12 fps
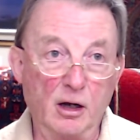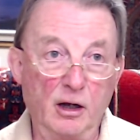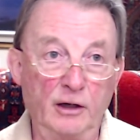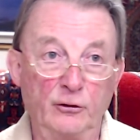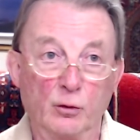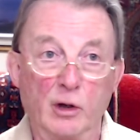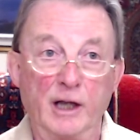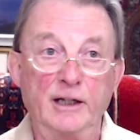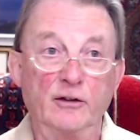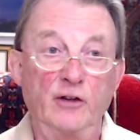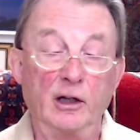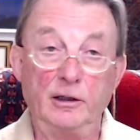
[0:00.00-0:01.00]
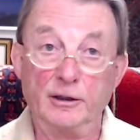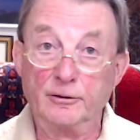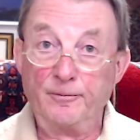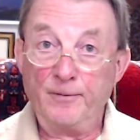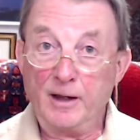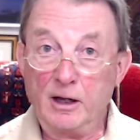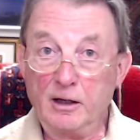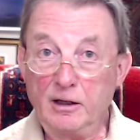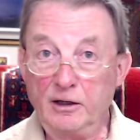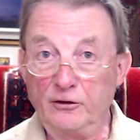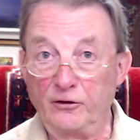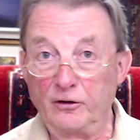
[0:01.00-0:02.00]
All I can tell you
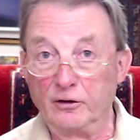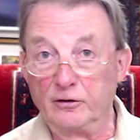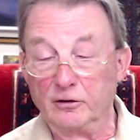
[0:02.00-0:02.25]
is that